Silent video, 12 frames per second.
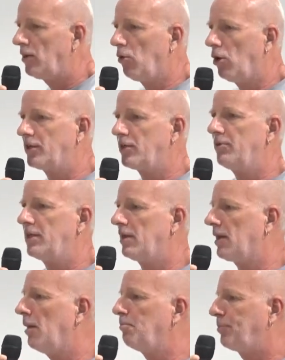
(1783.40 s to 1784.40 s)
in water with
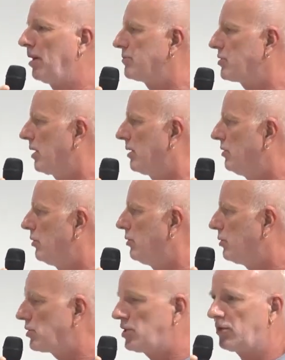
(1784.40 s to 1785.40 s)
the ramp pumps and you
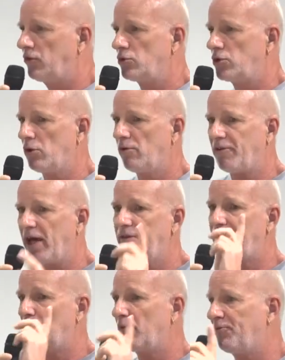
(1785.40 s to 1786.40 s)
use it to
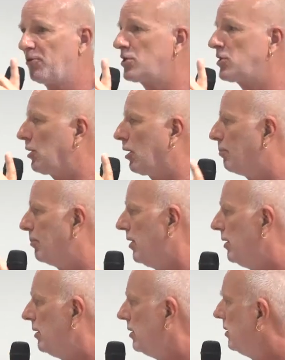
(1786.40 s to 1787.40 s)
survive your first crop,
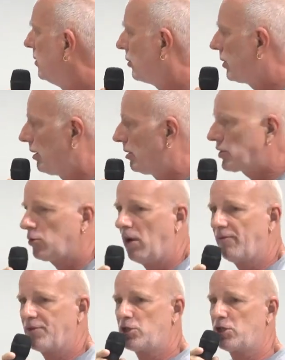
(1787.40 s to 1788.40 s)
you can also
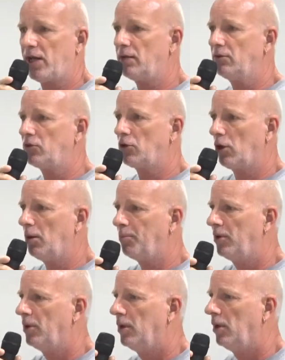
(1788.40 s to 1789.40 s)
have a second
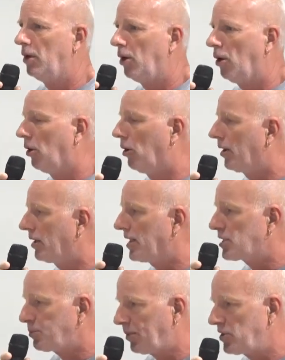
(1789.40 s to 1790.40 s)
crop or
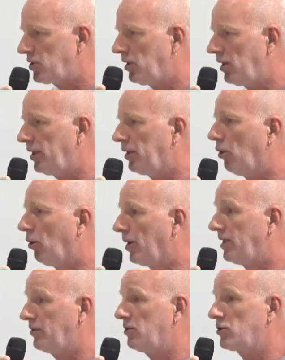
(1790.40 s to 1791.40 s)
especially go
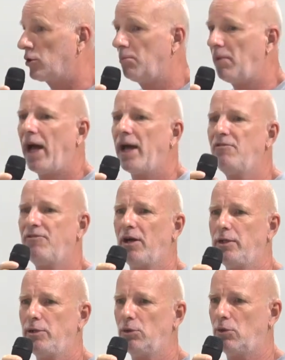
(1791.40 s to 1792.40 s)
into some
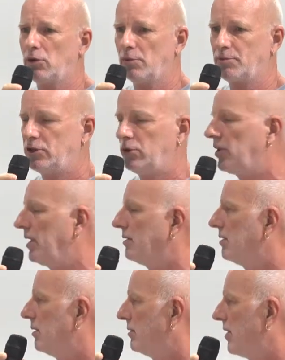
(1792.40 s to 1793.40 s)
high-value crops
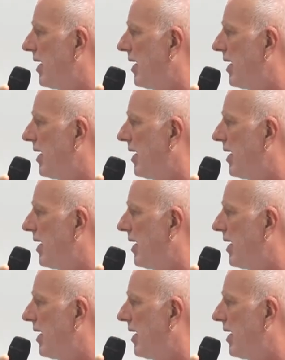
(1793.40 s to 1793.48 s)
during the